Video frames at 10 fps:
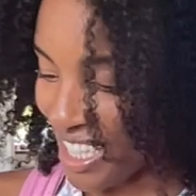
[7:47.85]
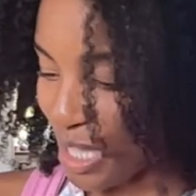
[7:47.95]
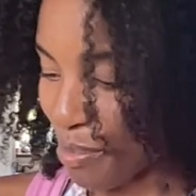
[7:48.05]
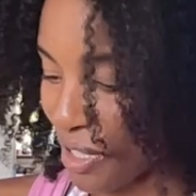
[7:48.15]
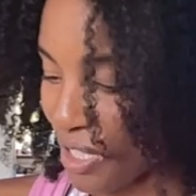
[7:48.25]

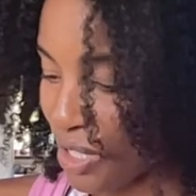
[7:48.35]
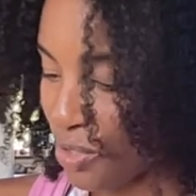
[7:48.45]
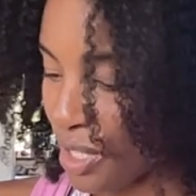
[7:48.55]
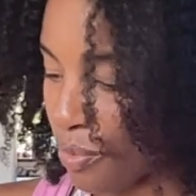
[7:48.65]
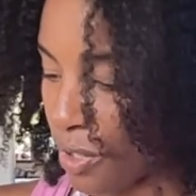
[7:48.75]
The bird in the
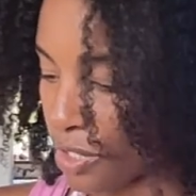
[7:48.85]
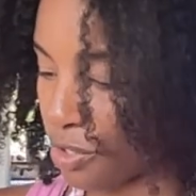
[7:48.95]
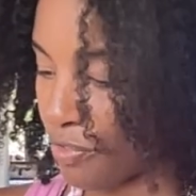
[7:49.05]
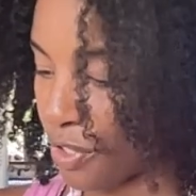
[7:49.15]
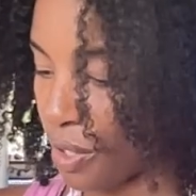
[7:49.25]
tree warns
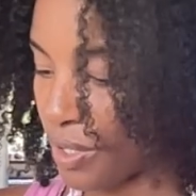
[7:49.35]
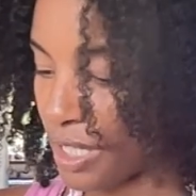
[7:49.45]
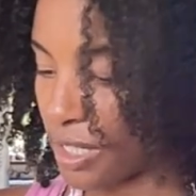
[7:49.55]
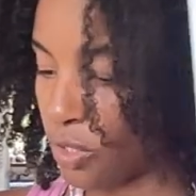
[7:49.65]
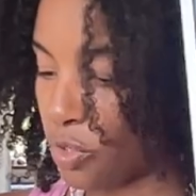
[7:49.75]
you of your own
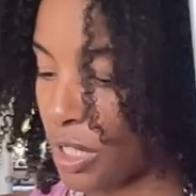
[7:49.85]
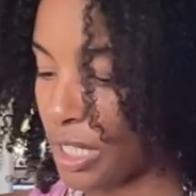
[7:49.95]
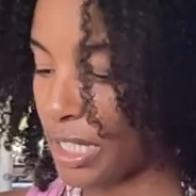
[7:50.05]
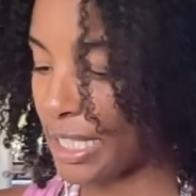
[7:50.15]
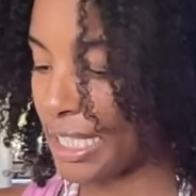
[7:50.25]

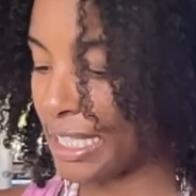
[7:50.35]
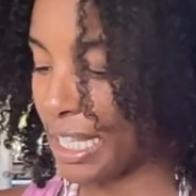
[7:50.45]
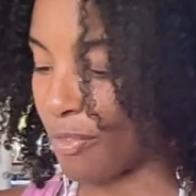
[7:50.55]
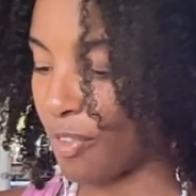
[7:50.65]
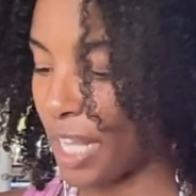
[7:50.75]
eccentricities
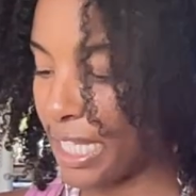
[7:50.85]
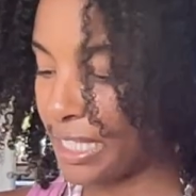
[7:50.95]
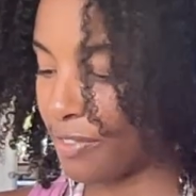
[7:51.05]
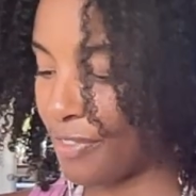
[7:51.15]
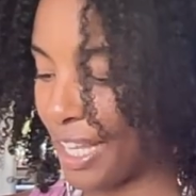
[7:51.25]
and
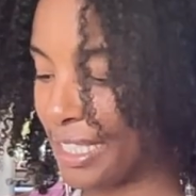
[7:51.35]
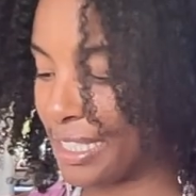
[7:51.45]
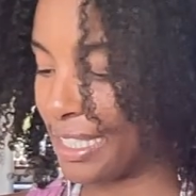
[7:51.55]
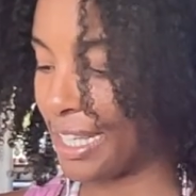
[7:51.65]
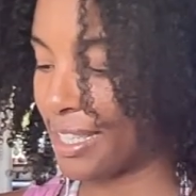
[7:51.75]
flights of
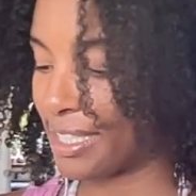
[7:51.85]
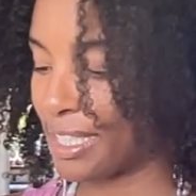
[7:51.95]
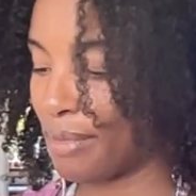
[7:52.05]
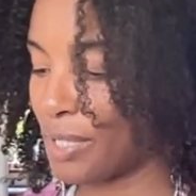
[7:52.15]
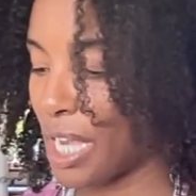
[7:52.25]
fancy. At the
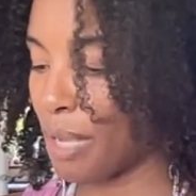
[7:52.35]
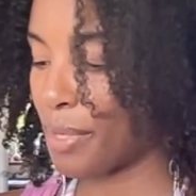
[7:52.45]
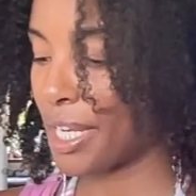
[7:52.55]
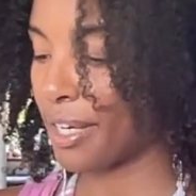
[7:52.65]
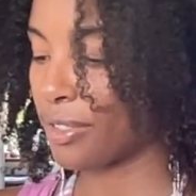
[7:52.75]
same time,
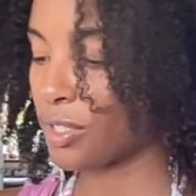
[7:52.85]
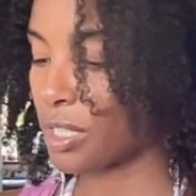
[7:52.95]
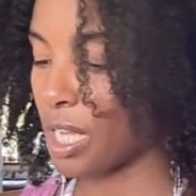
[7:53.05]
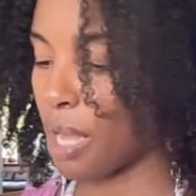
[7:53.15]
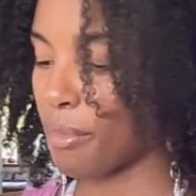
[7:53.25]
it heralds
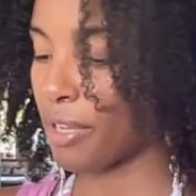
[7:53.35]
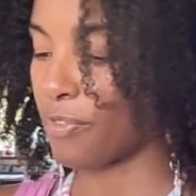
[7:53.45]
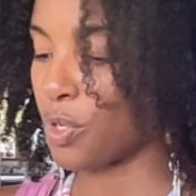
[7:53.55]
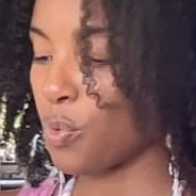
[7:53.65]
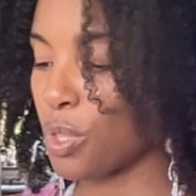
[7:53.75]
the coming of
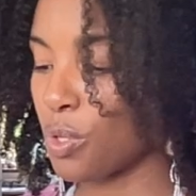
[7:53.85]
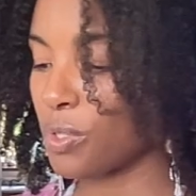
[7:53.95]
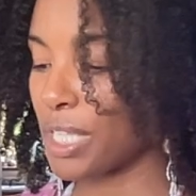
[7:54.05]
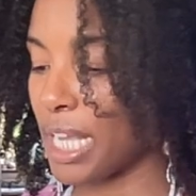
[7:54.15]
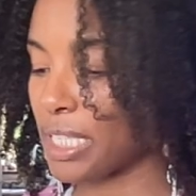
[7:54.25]
new
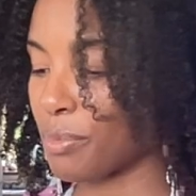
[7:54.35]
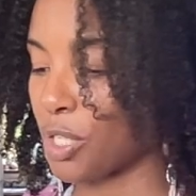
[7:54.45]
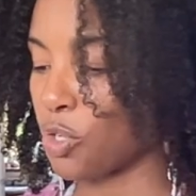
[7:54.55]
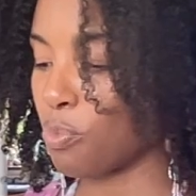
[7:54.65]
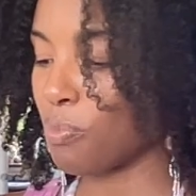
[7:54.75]
enthusiasm
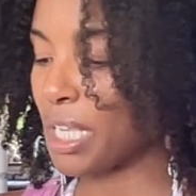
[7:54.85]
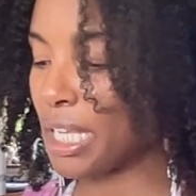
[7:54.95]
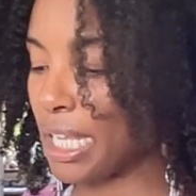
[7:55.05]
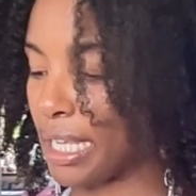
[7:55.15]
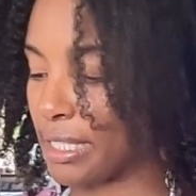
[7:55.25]
and new
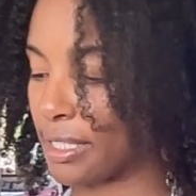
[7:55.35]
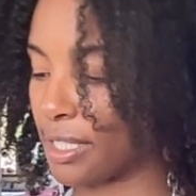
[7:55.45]
meanings.